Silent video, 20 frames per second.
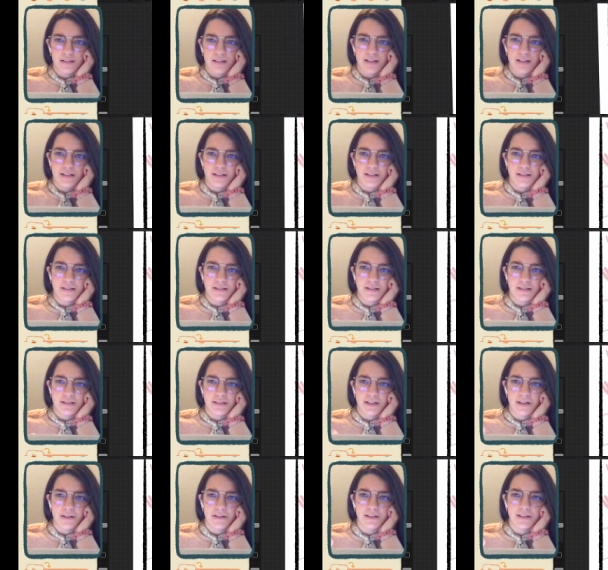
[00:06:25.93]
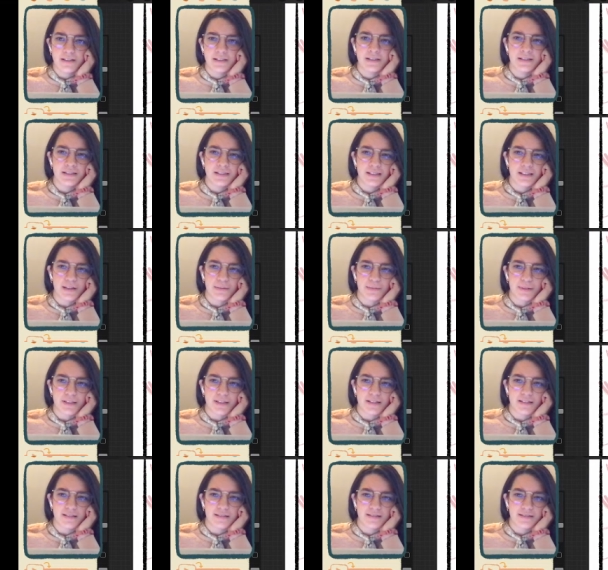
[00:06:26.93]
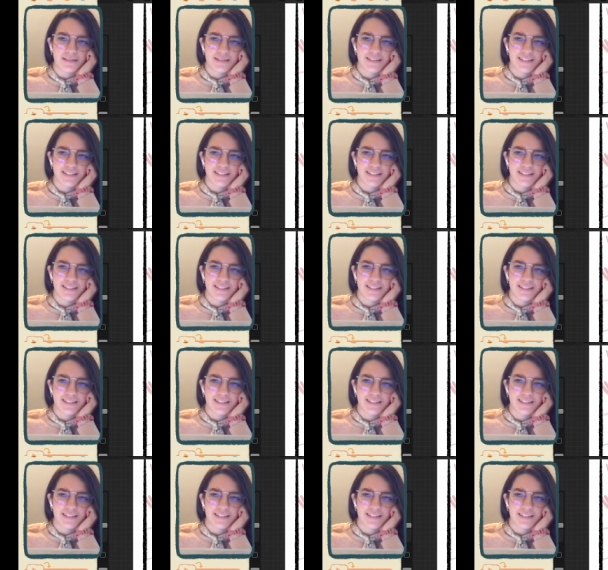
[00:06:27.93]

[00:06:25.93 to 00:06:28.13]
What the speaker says: And Tara slept in.